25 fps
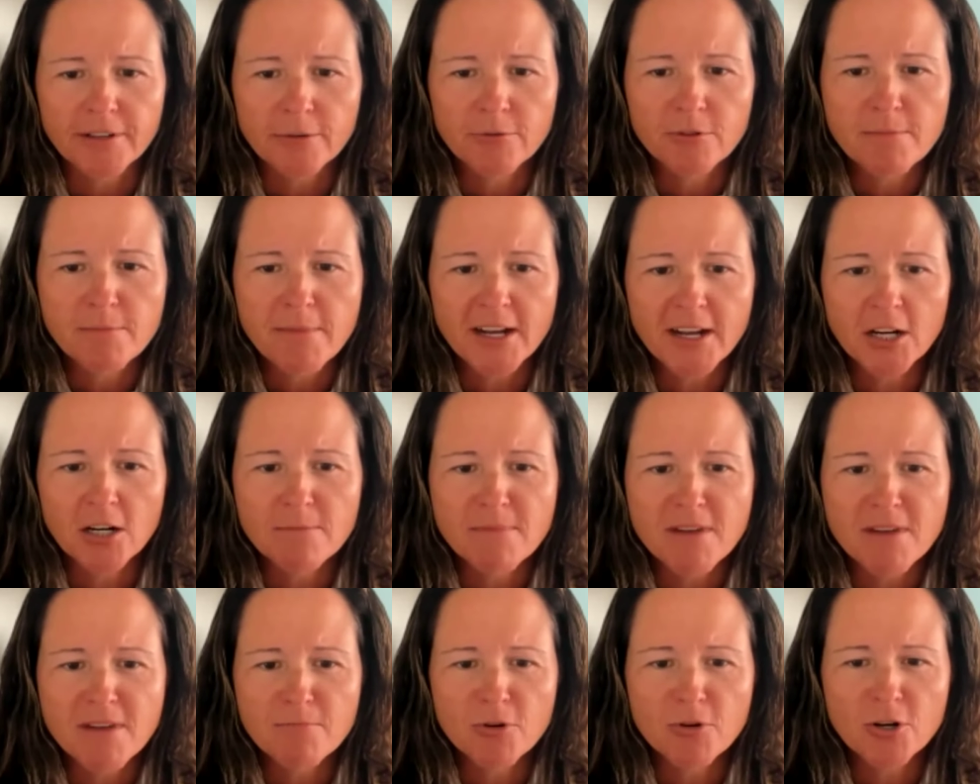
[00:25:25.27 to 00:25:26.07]
It would make
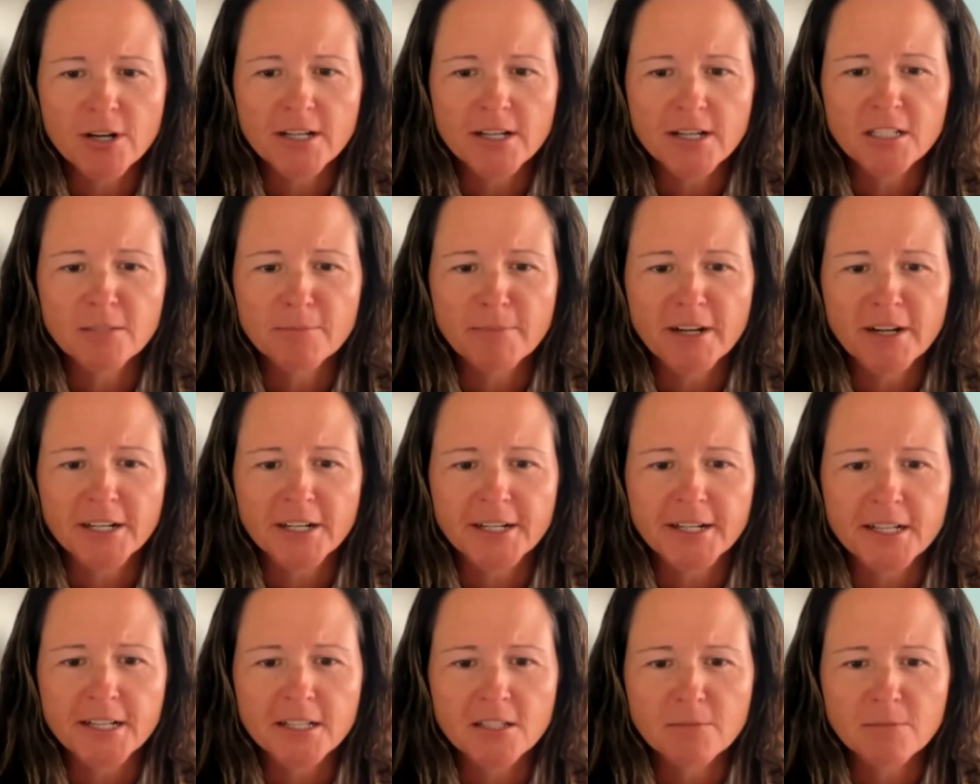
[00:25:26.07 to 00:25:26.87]
our member
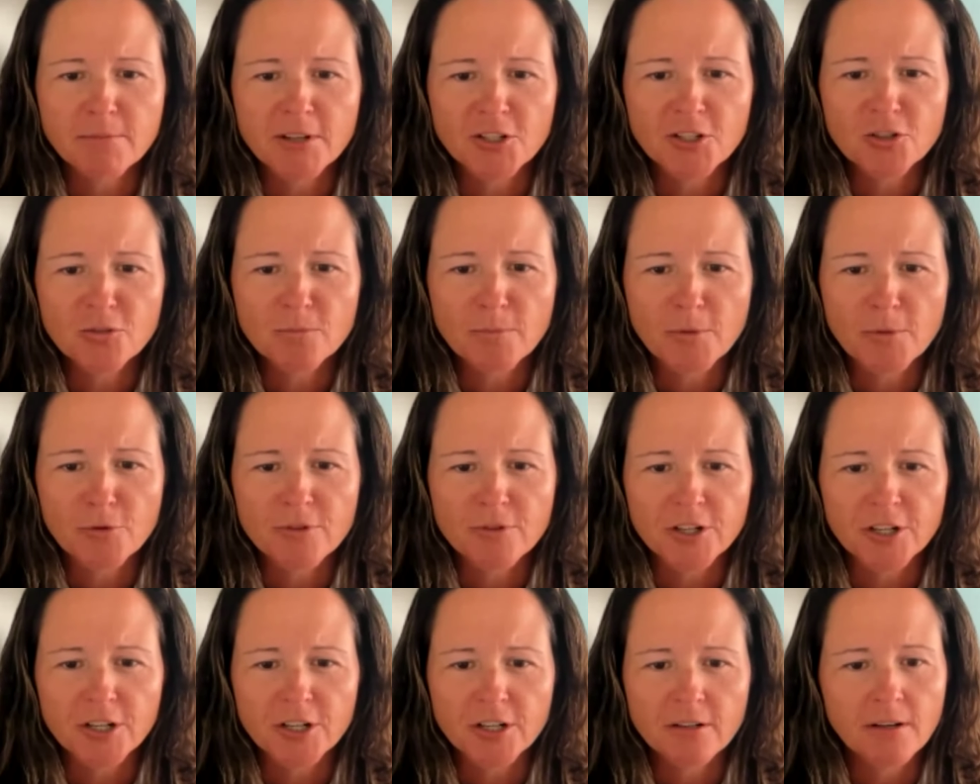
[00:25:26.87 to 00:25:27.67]
experience much
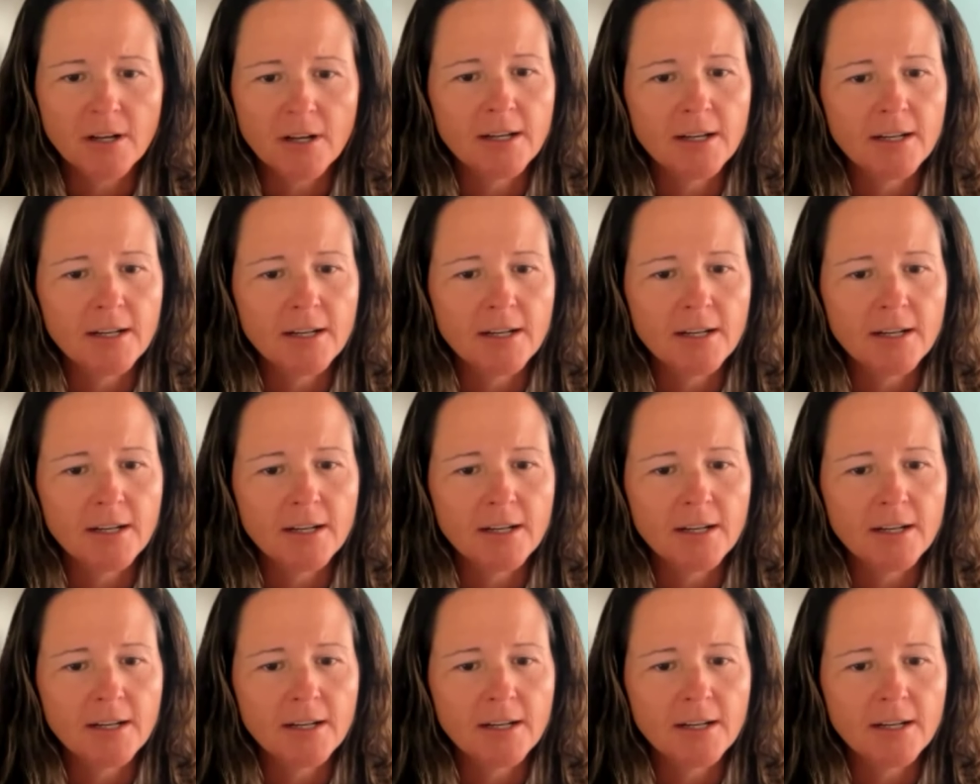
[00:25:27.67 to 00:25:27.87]
smoother.